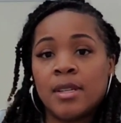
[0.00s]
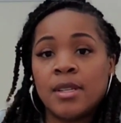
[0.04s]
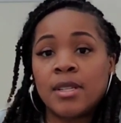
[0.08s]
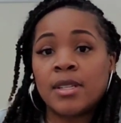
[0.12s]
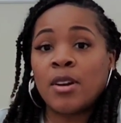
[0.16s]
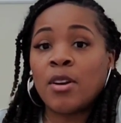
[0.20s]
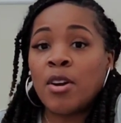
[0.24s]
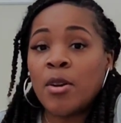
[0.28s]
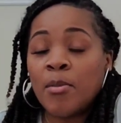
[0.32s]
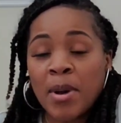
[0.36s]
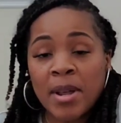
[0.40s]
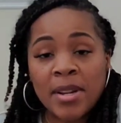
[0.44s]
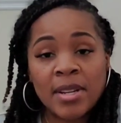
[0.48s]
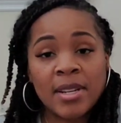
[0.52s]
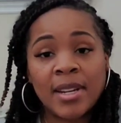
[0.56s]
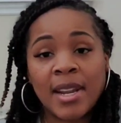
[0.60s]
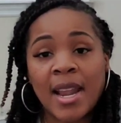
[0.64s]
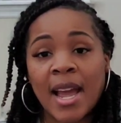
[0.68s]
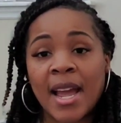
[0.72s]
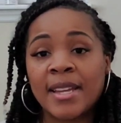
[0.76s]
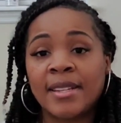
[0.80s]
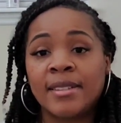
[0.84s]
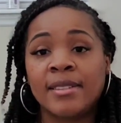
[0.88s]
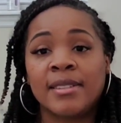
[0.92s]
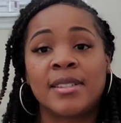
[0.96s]
Sorry about the
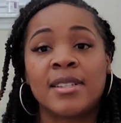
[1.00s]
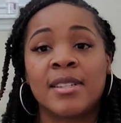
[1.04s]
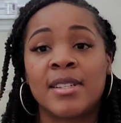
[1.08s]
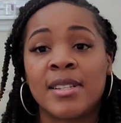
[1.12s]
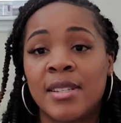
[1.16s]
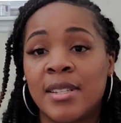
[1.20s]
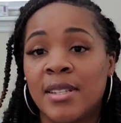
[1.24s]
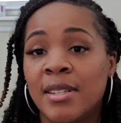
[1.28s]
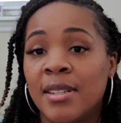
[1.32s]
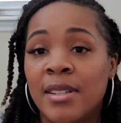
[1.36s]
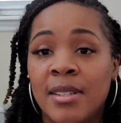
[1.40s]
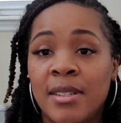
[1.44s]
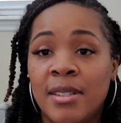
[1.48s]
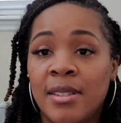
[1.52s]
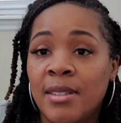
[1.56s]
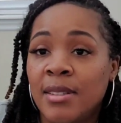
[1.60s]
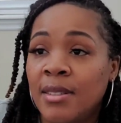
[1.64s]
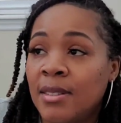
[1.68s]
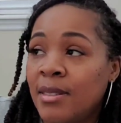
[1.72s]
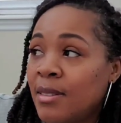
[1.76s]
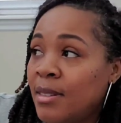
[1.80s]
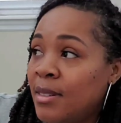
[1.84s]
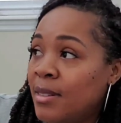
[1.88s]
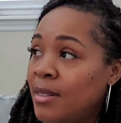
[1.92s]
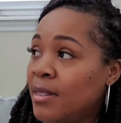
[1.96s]
lighting because
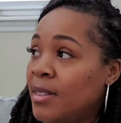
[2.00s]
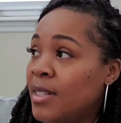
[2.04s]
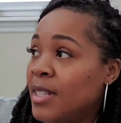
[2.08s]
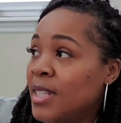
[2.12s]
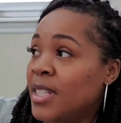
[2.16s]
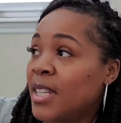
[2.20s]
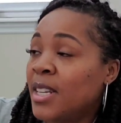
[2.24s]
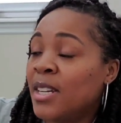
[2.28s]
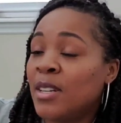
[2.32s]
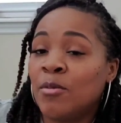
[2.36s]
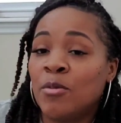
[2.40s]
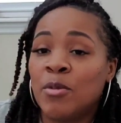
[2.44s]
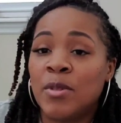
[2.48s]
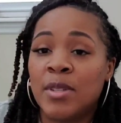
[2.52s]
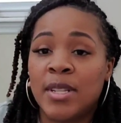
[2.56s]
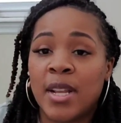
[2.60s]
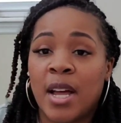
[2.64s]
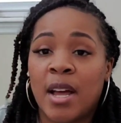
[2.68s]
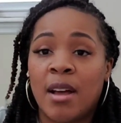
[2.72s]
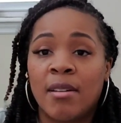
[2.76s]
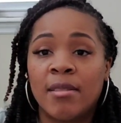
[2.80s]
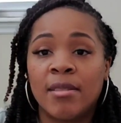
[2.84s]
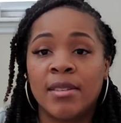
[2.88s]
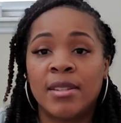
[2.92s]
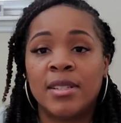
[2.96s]
the sun was
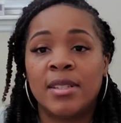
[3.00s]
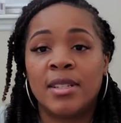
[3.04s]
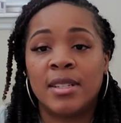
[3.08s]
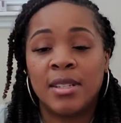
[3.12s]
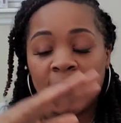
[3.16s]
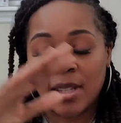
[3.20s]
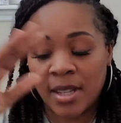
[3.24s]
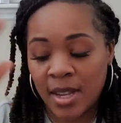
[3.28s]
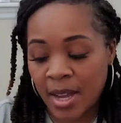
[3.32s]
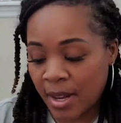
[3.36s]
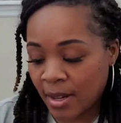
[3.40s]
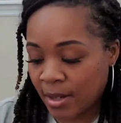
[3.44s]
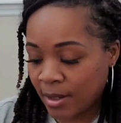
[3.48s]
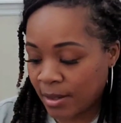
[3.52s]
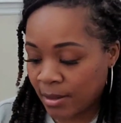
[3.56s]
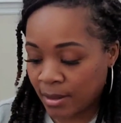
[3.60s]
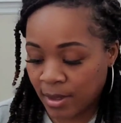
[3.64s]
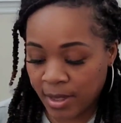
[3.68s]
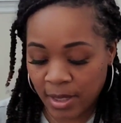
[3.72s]
out and then it kind of